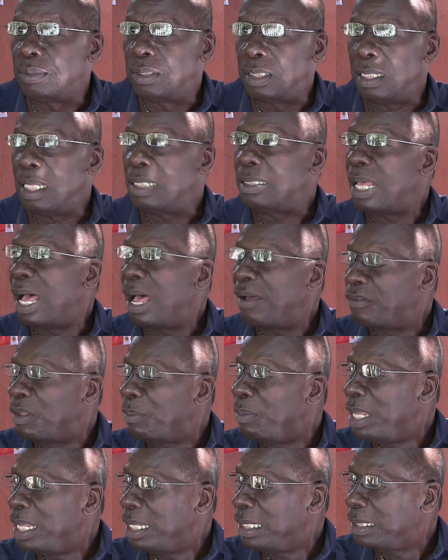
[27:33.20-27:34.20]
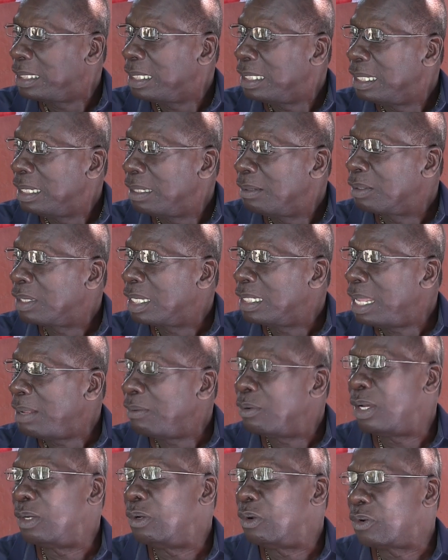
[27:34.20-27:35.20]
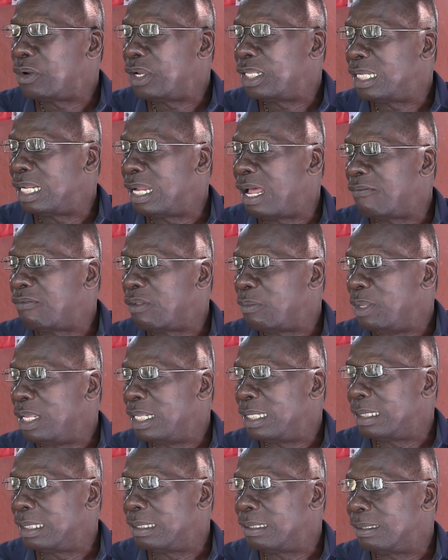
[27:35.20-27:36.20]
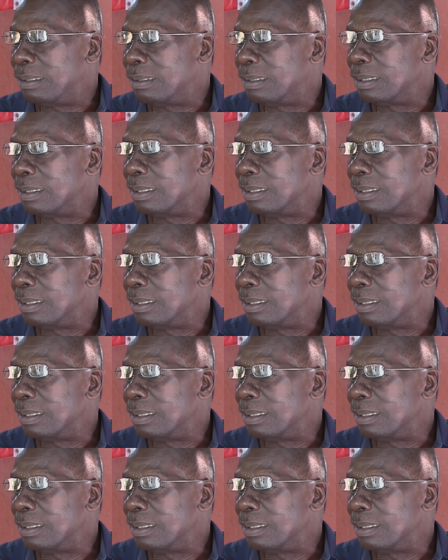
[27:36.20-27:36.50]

It's off the beat. Because I know I don't create it off the beat, you know.